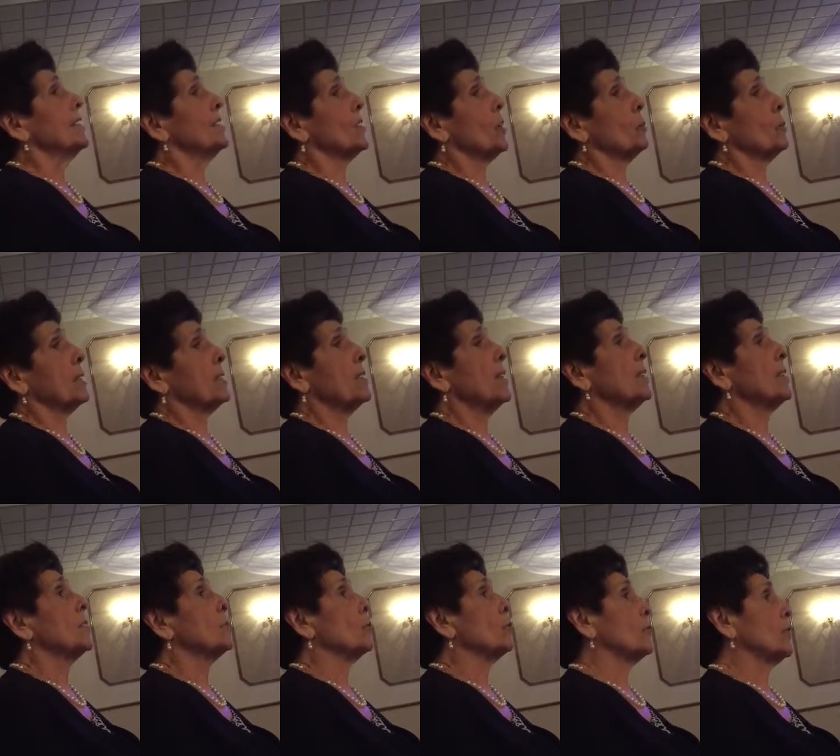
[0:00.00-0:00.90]
so it's a
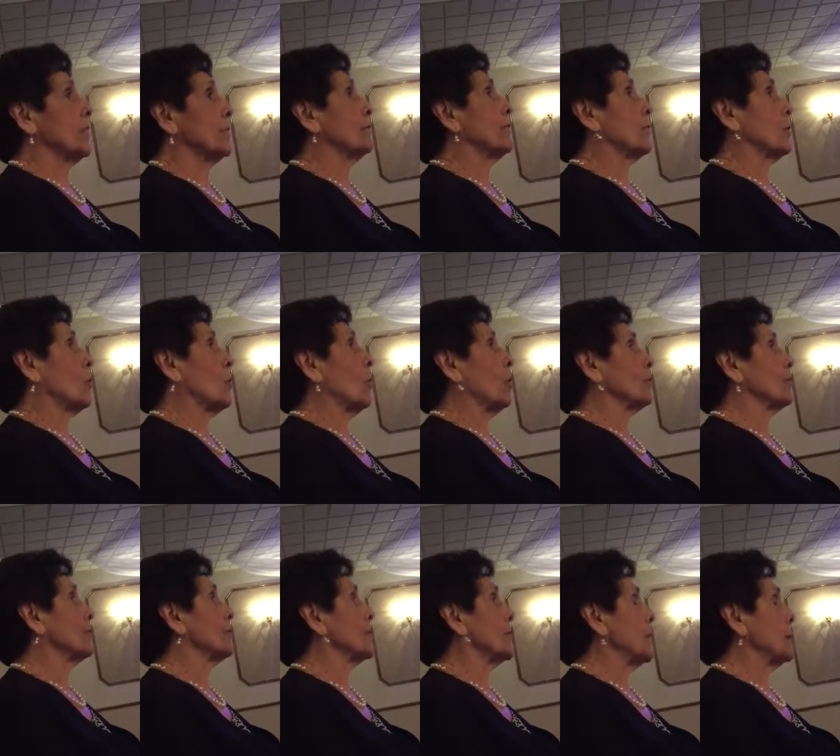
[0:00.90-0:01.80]
little
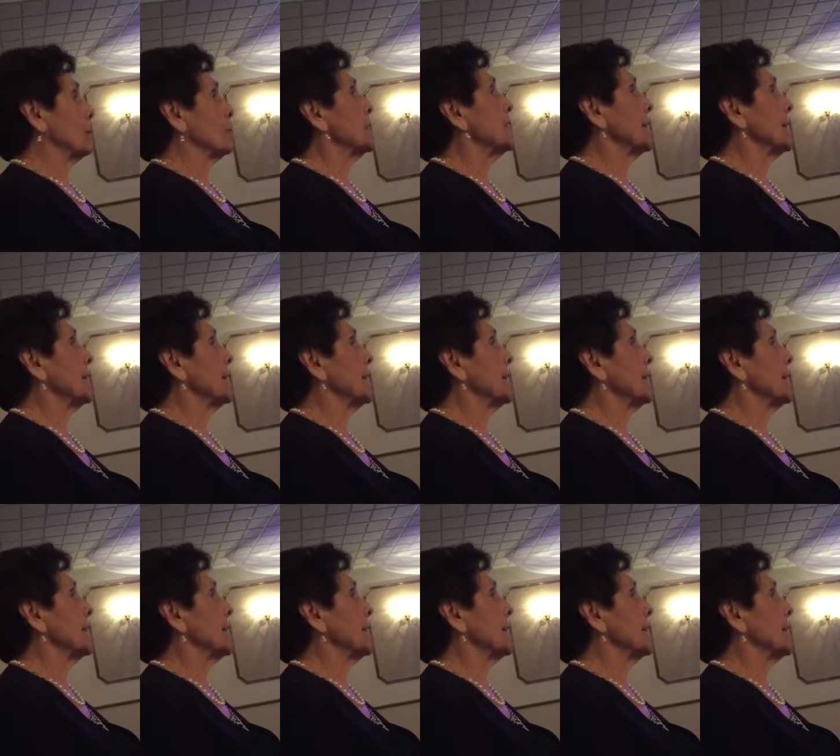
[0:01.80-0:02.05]
difficult for them